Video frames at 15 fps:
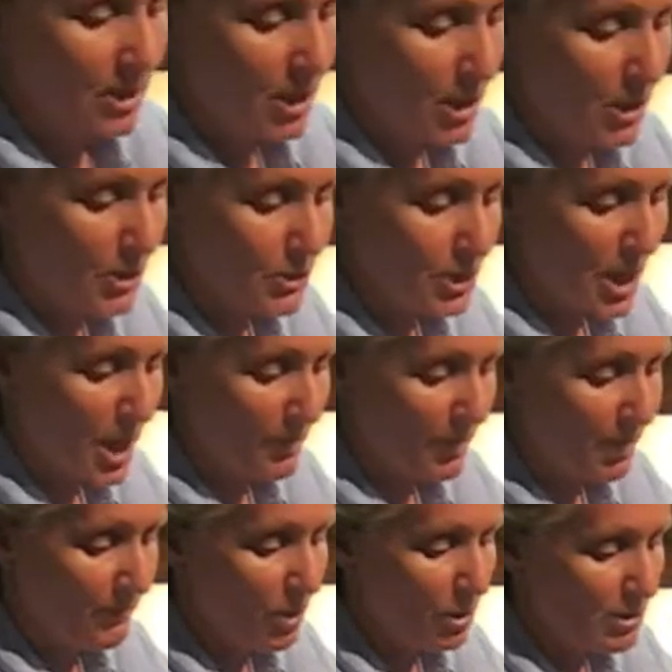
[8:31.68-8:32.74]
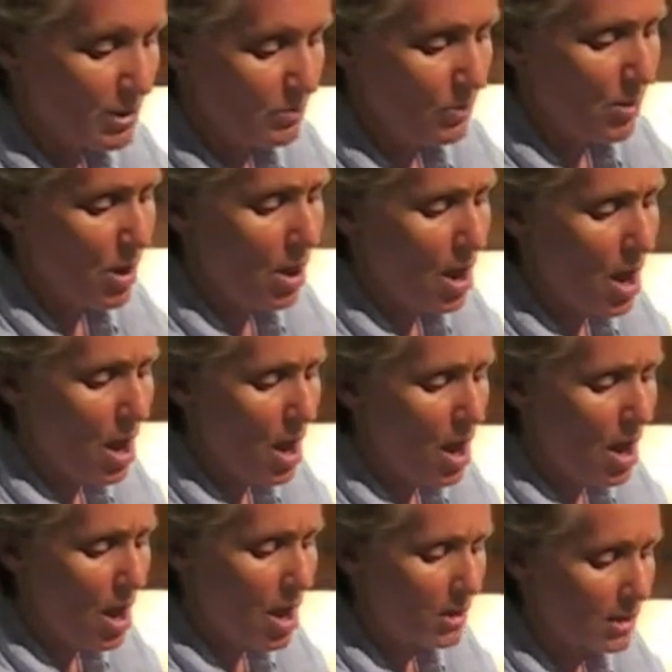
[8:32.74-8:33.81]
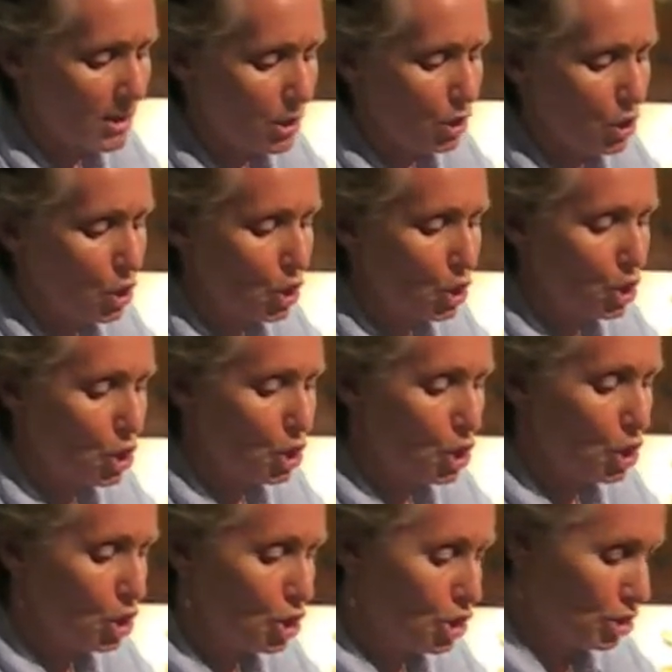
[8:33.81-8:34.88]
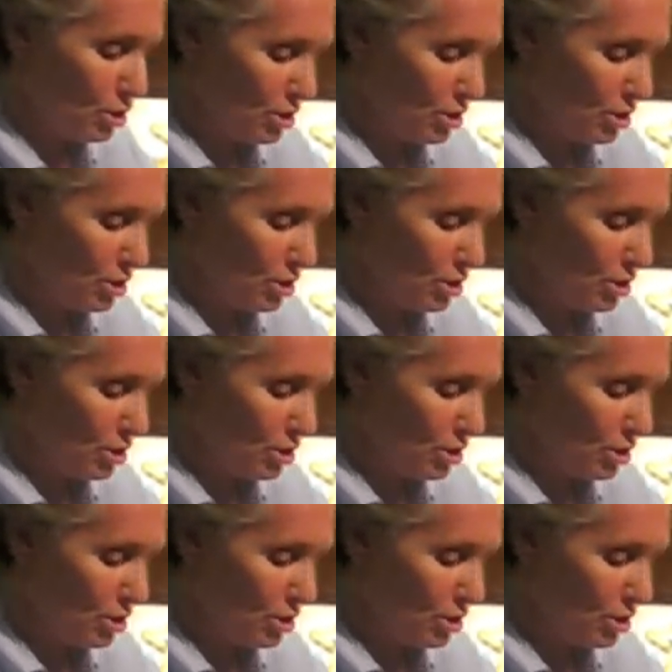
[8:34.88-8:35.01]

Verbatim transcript: On top of Old Smoky,